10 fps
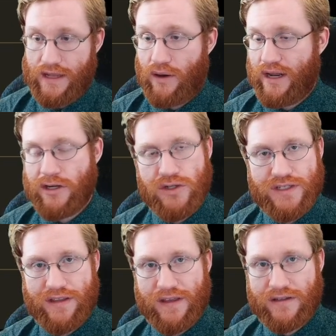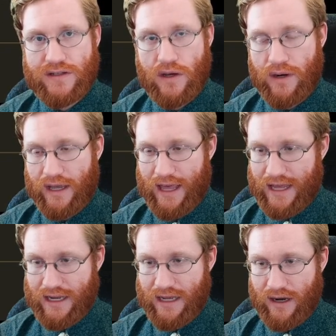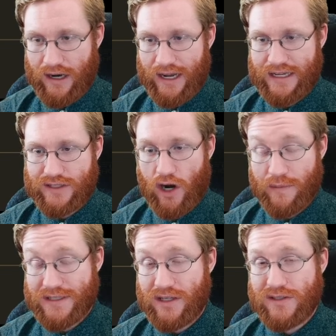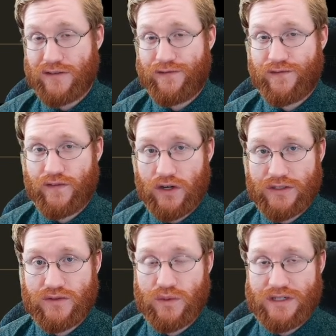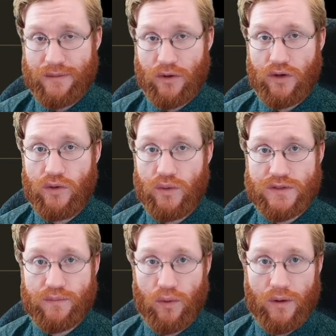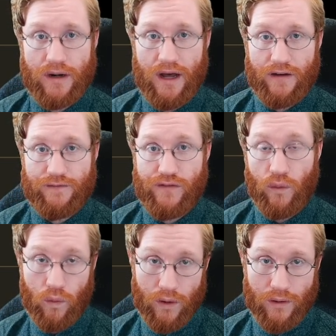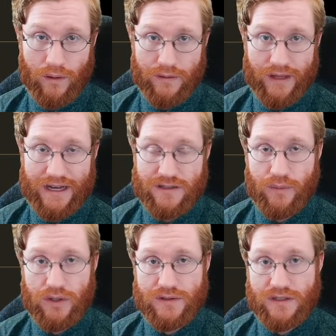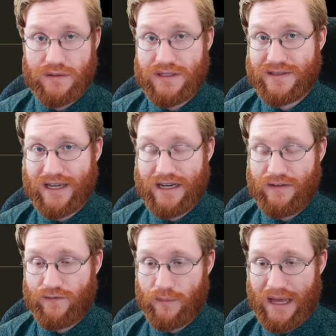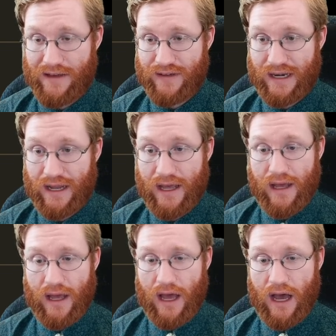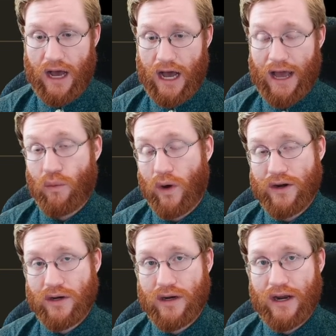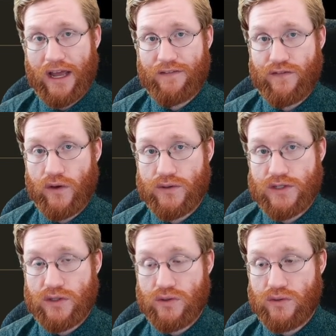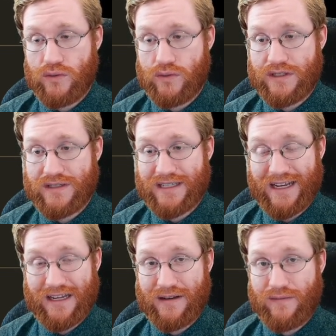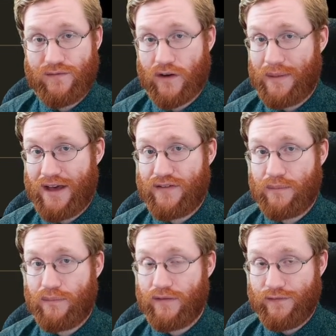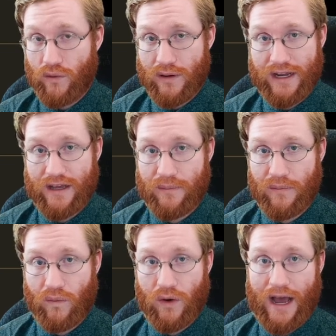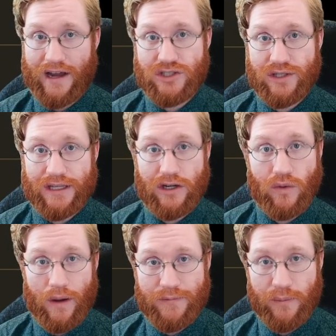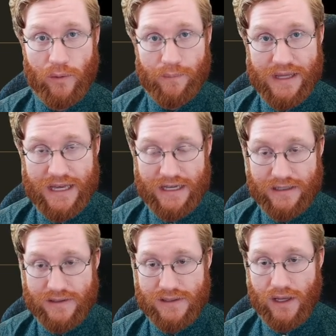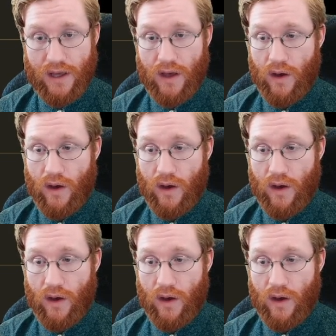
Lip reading: Now, an interesting thing to note again here is Armazel's the first Redeemer who was born of the world, as opposed to descending from heaven. I wonder if those who descended from heaven before him were actually corruptible beings,